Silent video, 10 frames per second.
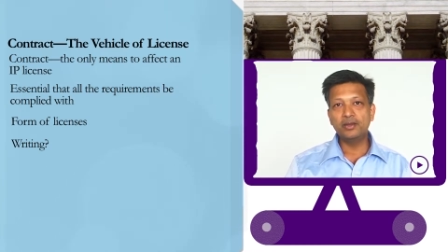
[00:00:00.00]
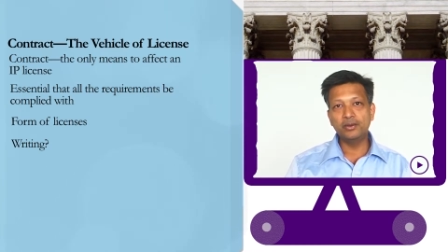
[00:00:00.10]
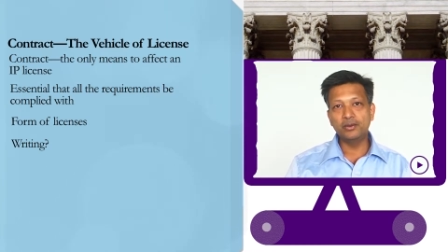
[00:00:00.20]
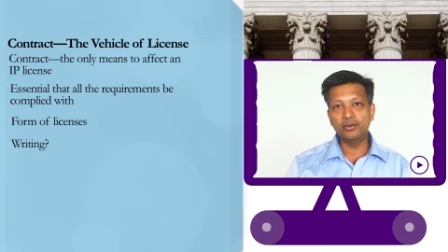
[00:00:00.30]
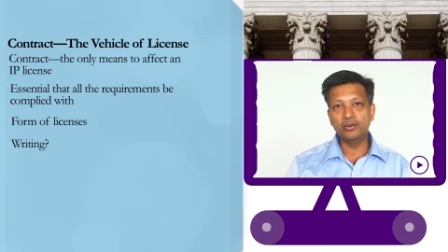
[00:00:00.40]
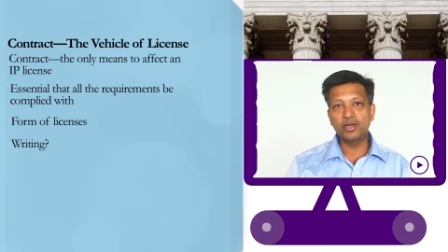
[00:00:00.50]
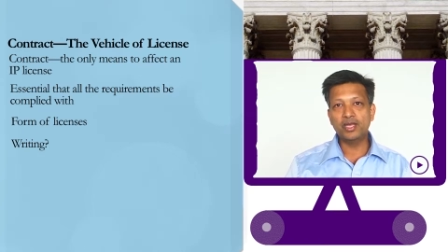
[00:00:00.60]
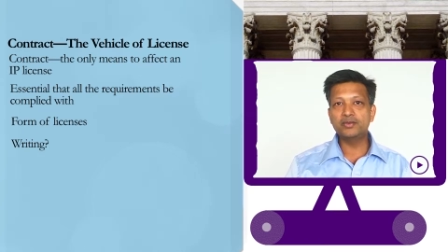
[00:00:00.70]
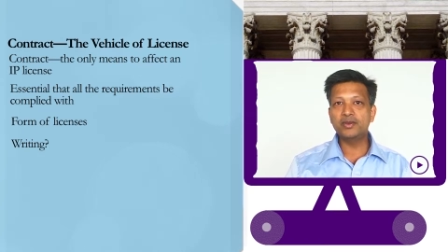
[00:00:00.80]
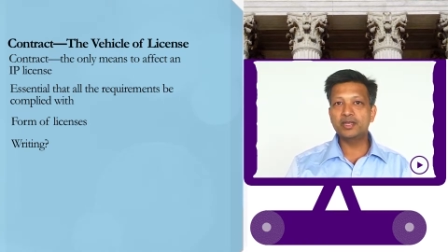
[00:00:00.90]
No.
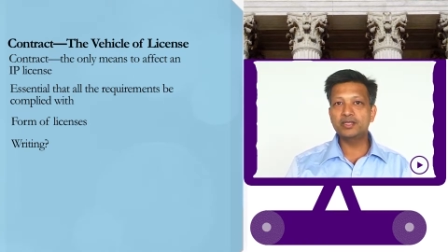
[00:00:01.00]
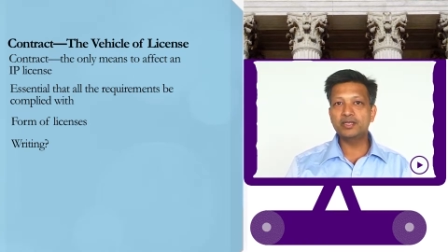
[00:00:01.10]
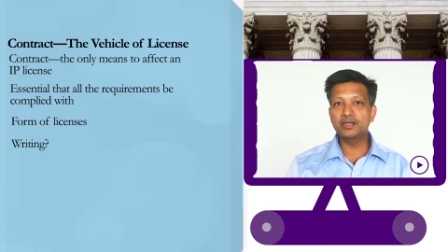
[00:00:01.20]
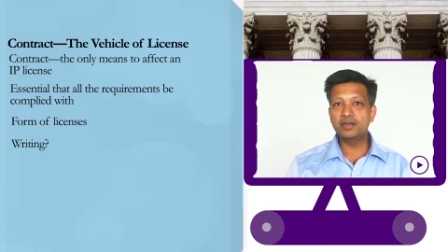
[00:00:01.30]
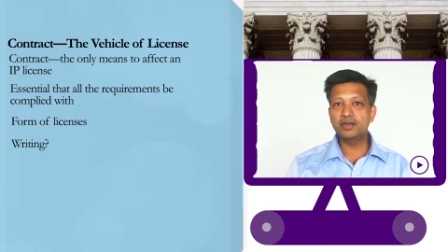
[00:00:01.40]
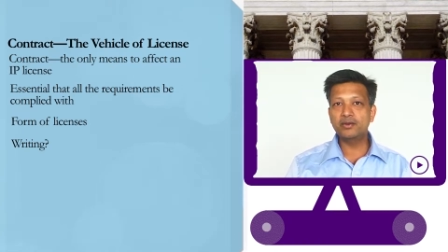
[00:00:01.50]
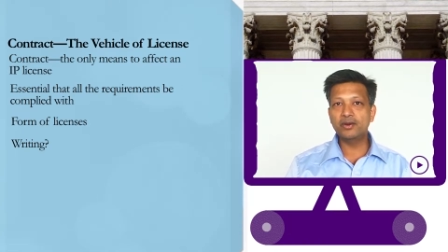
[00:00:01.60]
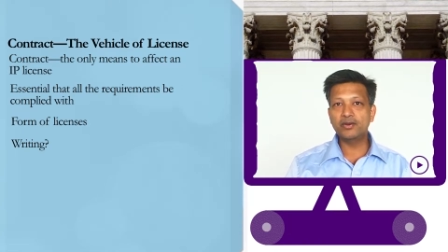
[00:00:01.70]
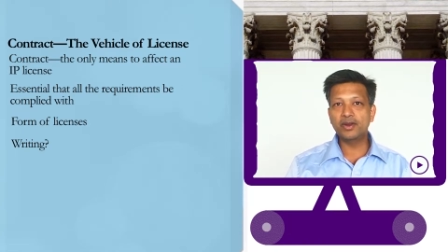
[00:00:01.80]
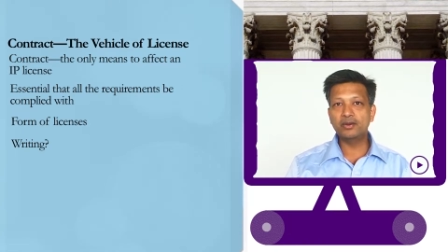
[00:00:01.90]
As far as the journal
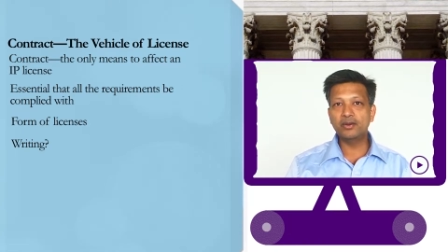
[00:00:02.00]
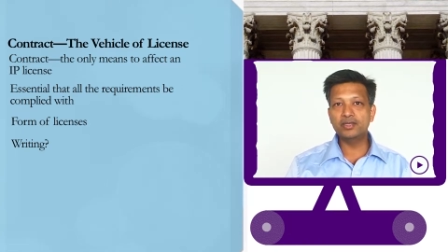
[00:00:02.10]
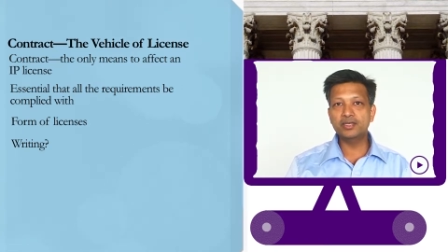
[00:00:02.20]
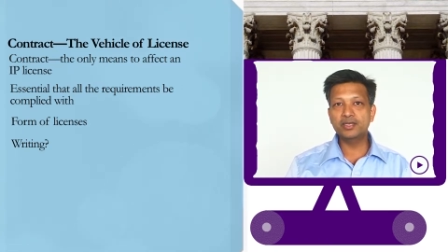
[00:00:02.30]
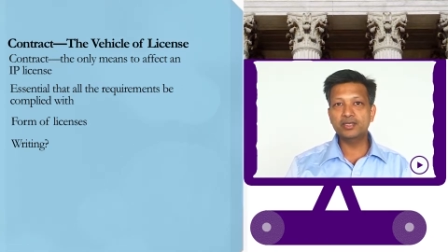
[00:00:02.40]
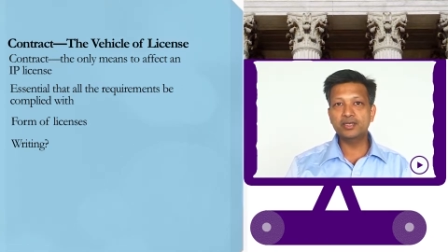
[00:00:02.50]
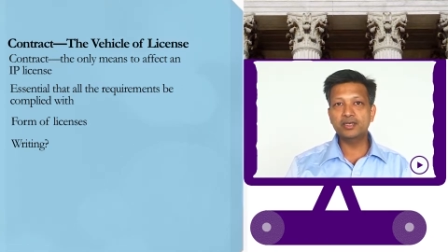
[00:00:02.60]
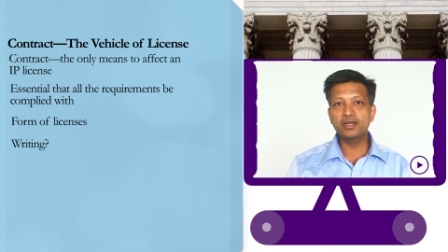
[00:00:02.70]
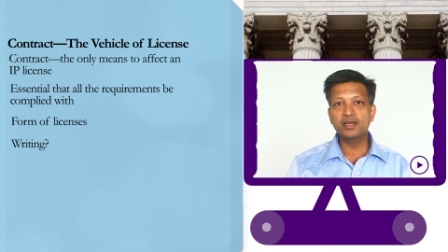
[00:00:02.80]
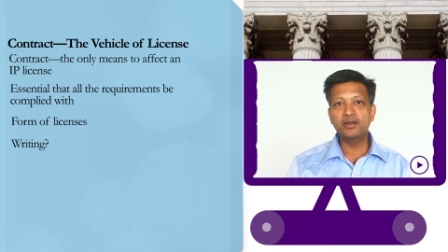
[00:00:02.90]
contract law is
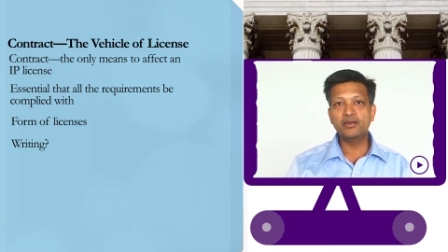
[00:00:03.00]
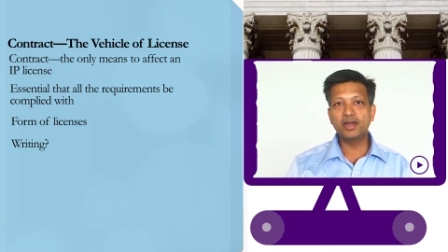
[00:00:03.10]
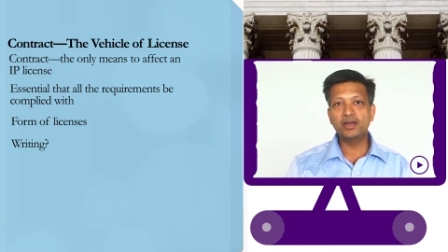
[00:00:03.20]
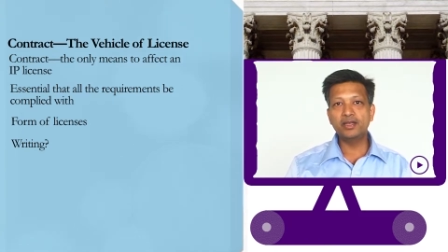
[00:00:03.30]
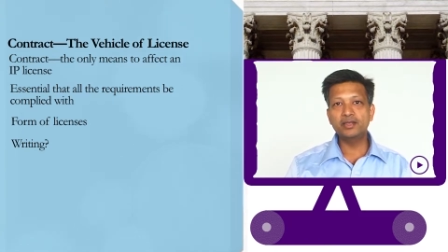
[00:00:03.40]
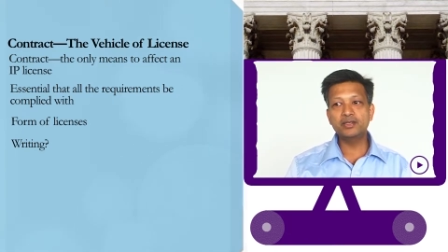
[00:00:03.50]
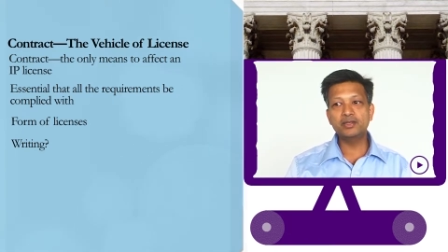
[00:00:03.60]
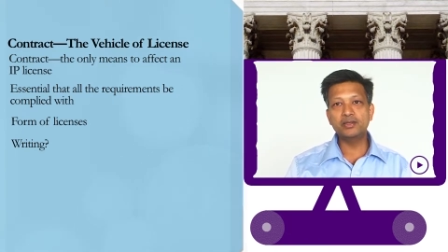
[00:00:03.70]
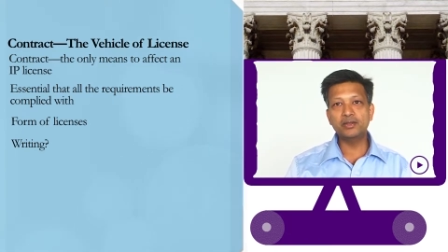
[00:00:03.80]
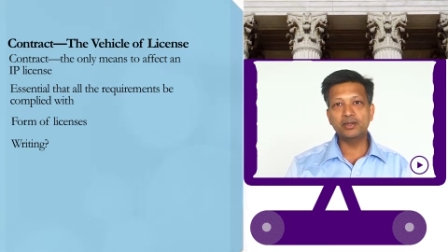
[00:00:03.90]
concerned, writing
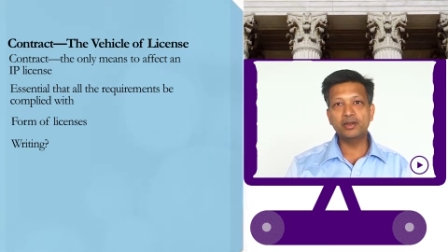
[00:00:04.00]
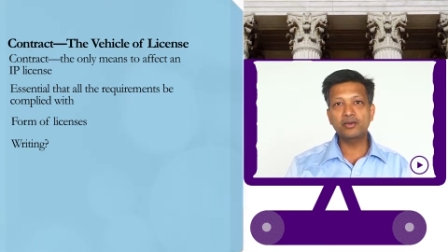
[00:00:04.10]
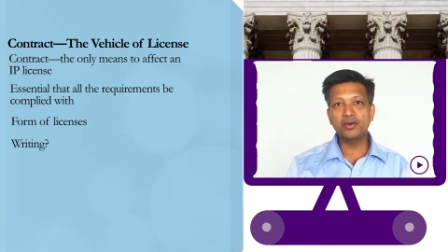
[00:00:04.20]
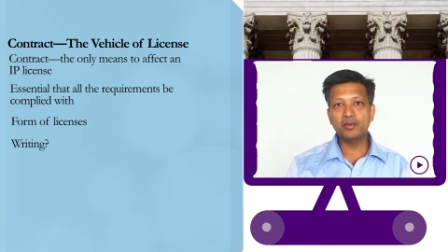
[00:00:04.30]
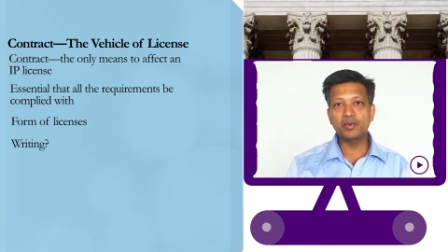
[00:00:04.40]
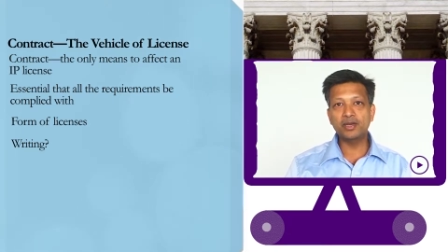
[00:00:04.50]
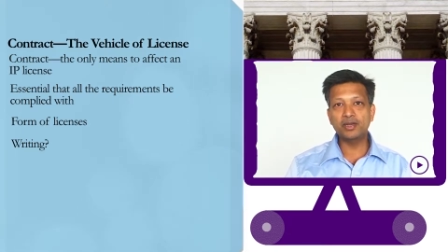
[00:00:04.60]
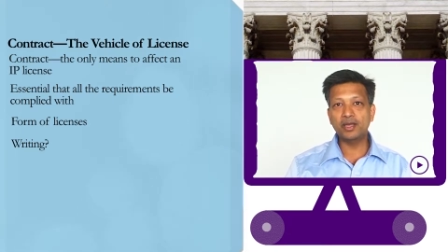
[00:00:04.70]
is not the requirement.